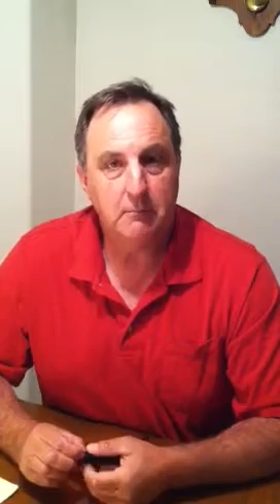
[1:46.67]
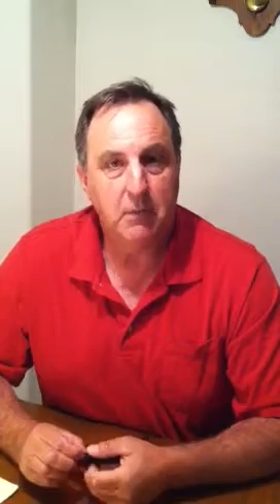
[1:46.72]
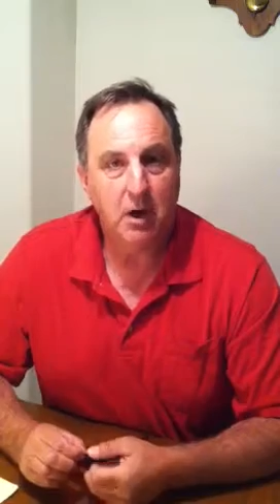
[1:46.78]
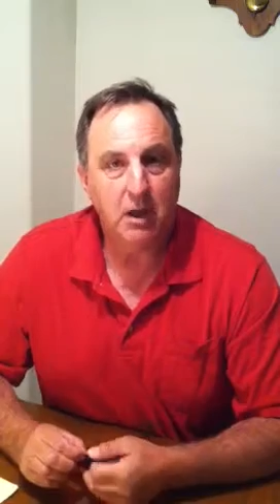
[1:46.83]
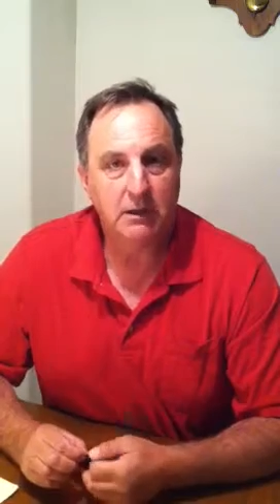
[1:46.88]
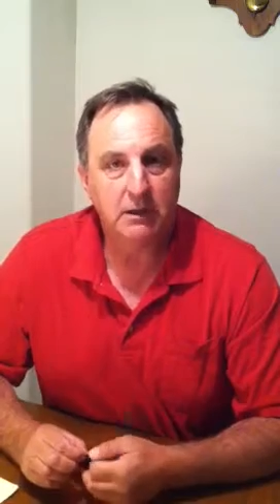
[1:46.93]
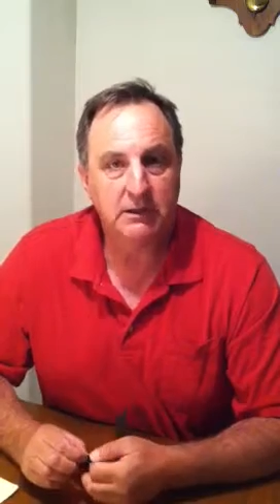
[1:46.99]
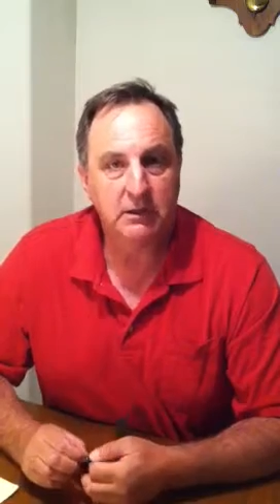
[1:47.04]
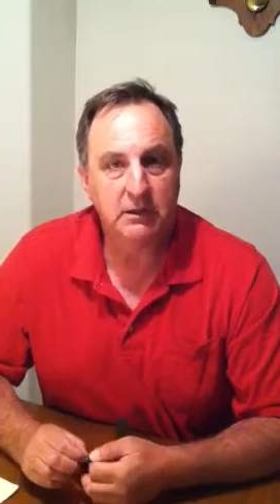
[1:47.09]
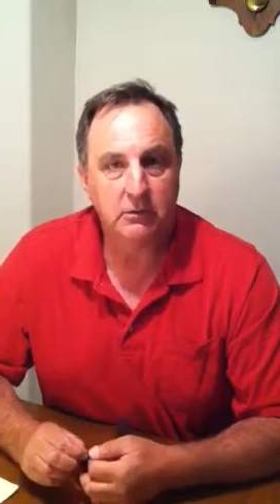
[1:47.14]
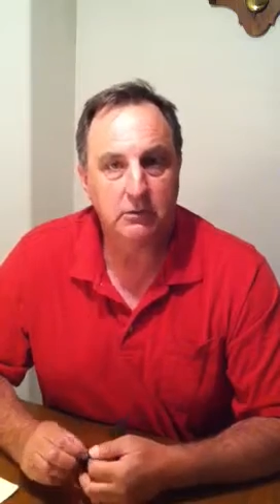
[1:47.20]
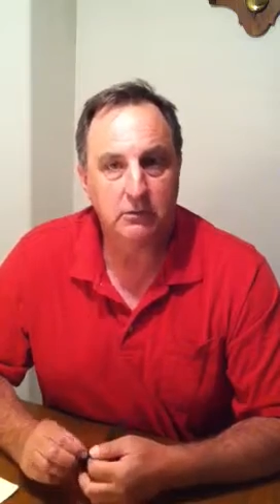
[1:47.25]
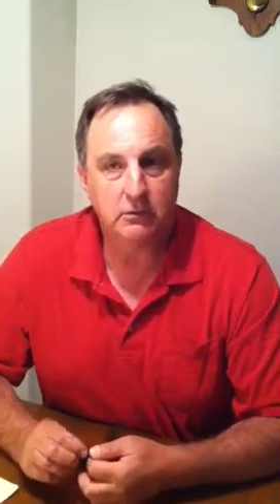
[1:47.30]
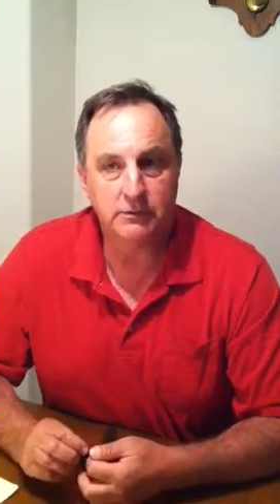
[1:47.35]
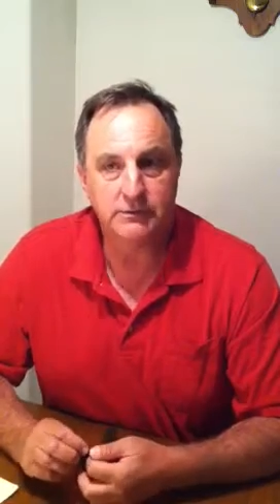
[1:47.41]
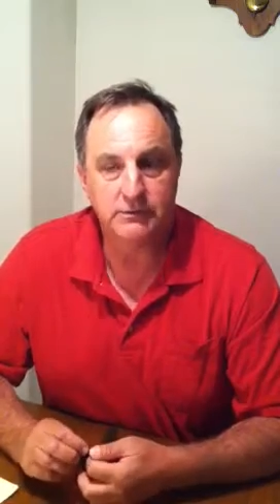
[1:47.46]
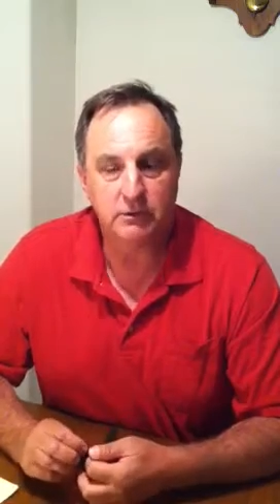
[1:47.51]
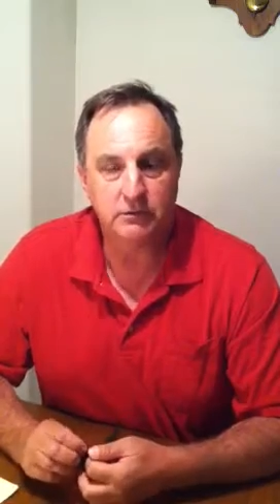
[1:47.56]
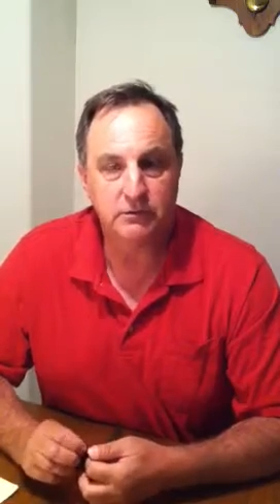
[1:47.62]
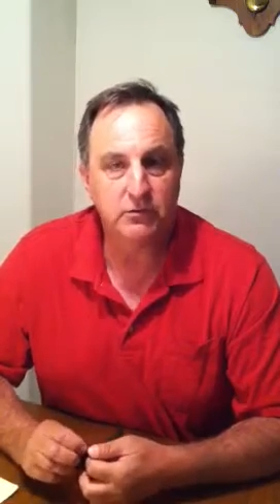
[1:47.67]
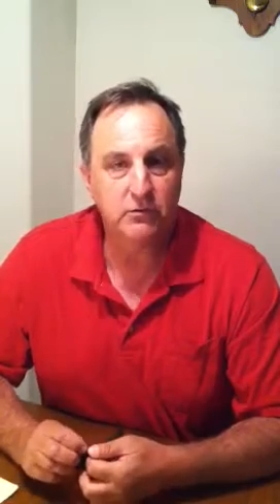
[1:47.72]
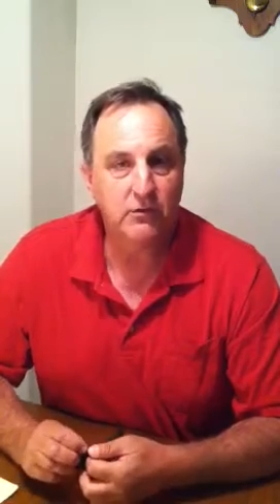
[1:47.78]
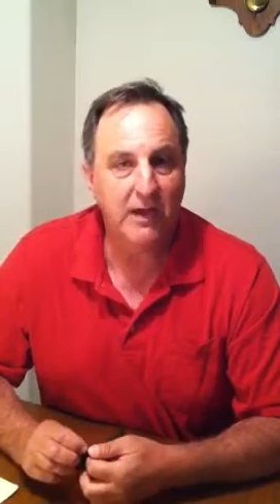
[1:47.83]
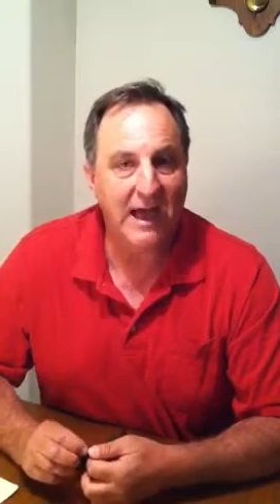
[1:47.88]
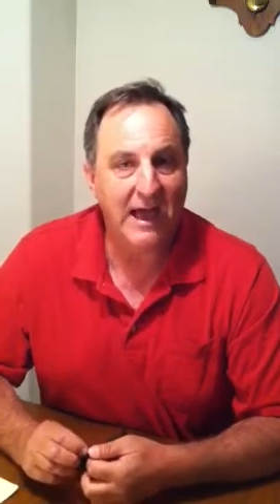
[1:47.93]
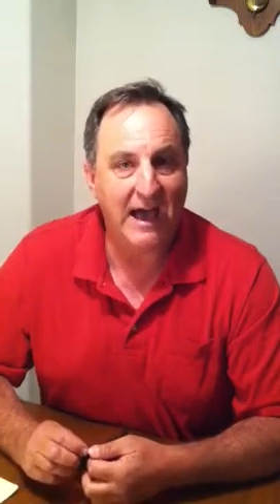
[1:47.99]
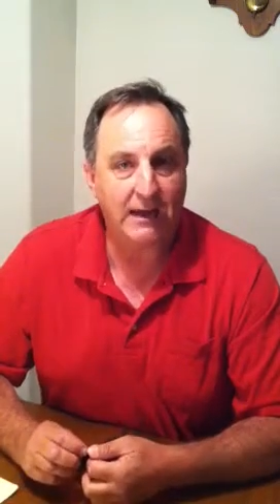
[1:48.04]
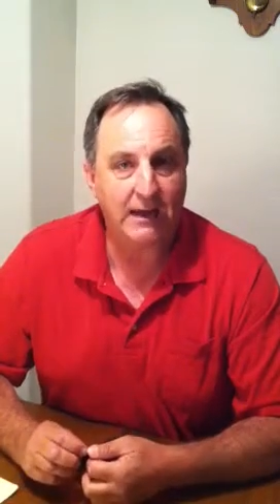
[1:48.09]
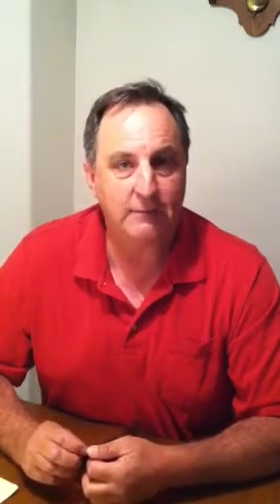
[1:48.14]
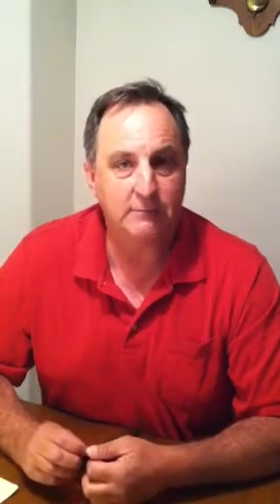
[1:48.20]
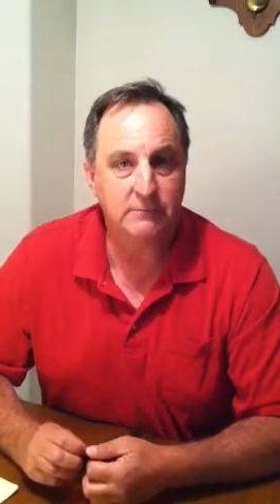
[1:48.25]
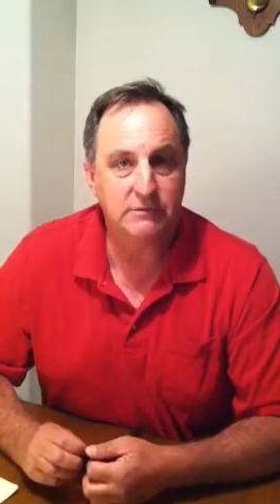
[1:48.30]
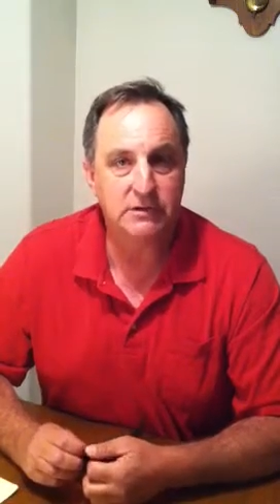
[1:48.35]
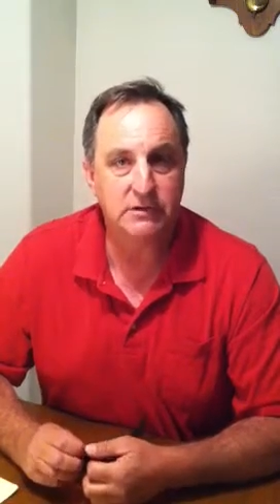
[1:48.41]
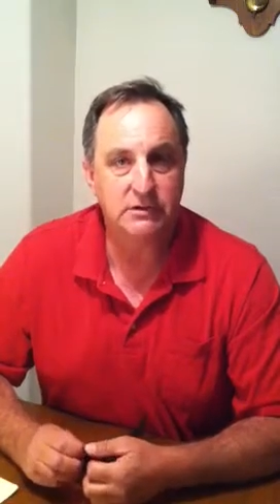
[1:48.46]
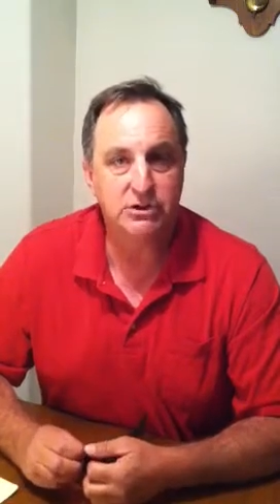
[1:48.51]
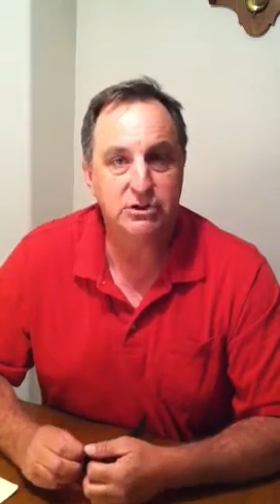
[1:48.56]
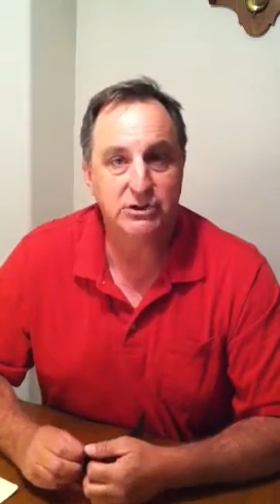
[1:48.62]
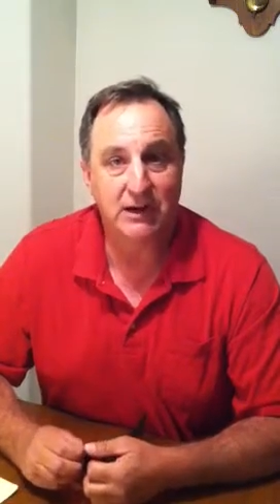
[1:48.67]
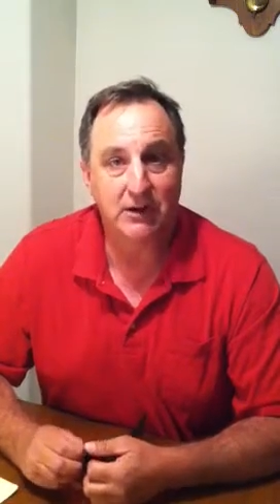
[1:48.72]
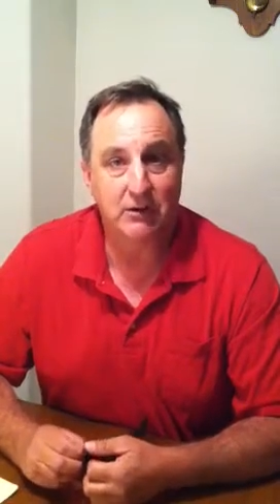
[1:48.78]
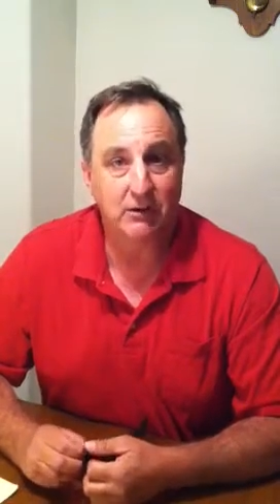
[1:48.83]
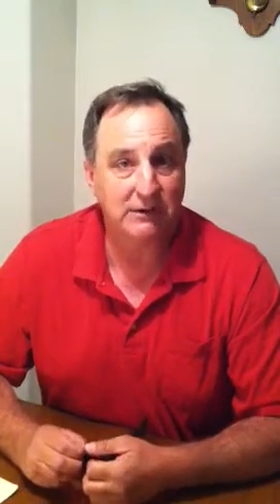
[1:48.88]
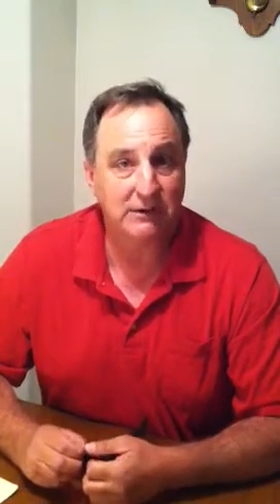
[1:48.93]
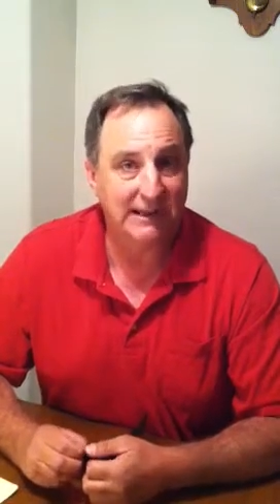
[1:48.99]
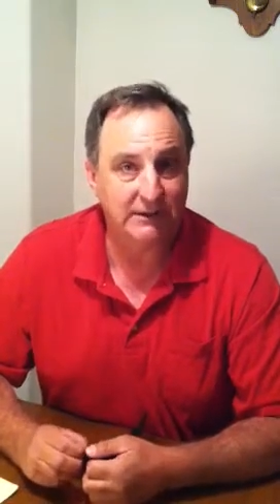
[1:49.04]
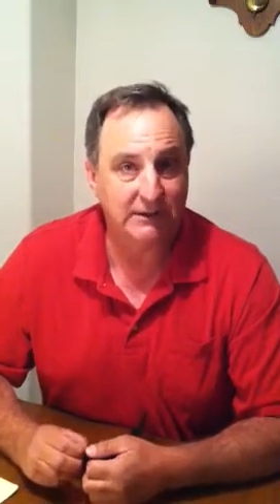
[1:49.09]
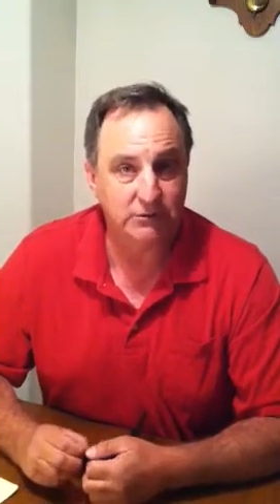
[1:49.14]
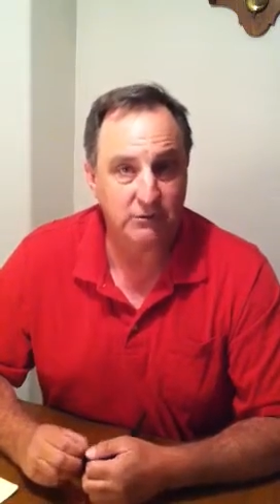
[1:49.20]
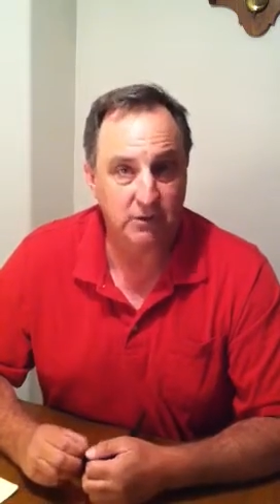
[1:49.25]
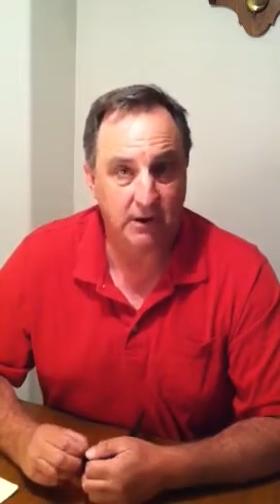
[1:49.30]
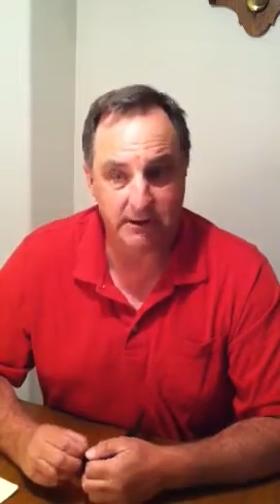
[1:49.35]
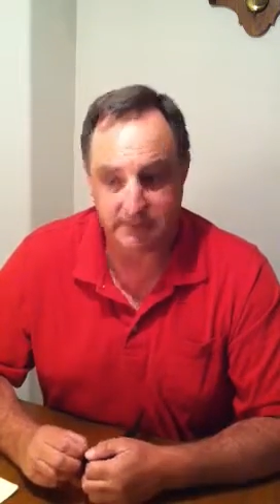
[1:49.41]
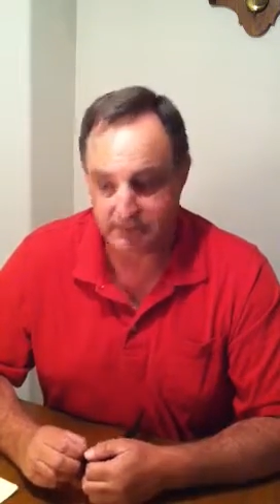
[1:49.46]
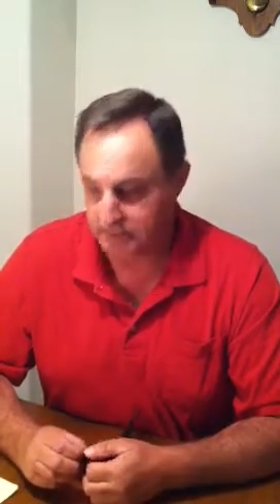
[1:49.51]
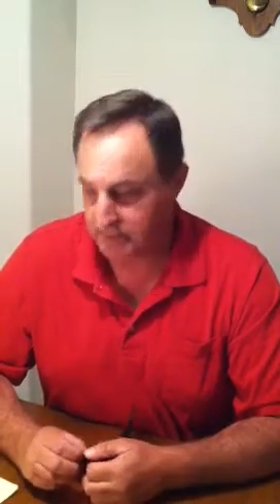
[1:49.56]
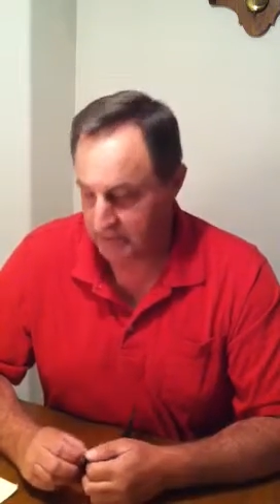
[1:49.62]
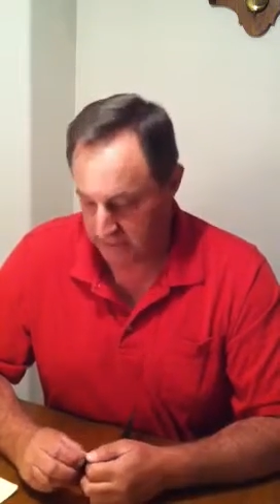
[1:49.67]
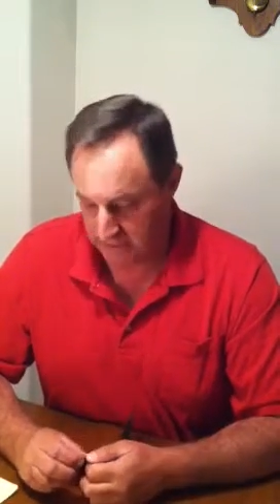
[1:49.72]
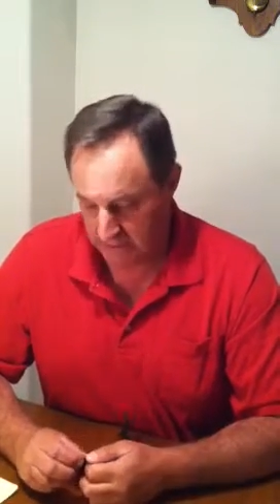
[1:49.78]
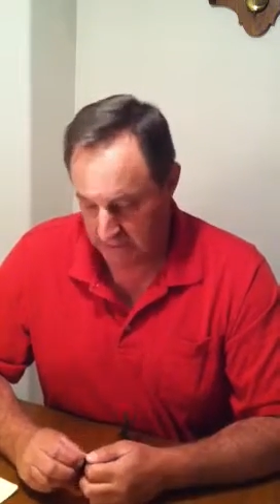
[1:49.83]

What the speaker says: molecules or two atoms share electrons.